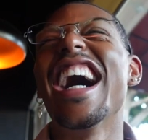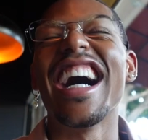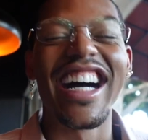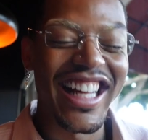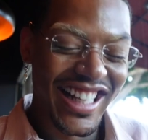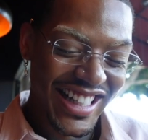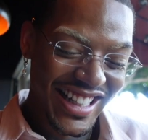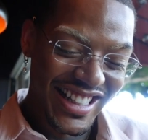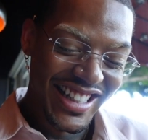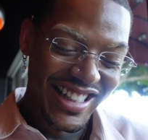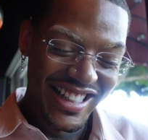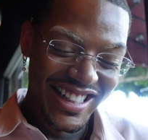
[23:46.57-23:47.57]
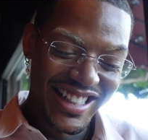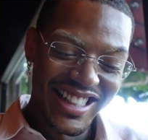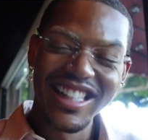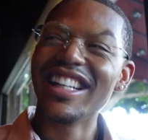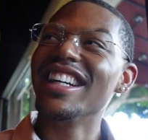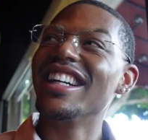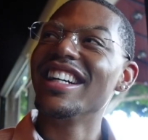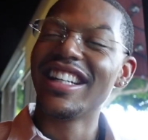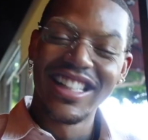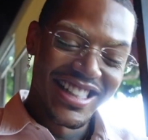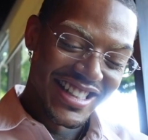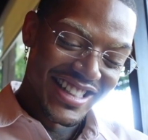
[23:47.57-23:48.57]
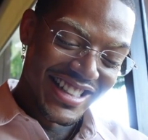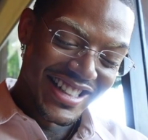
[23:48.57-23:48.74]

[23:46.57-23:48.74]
But then, you know, I was like, you know what?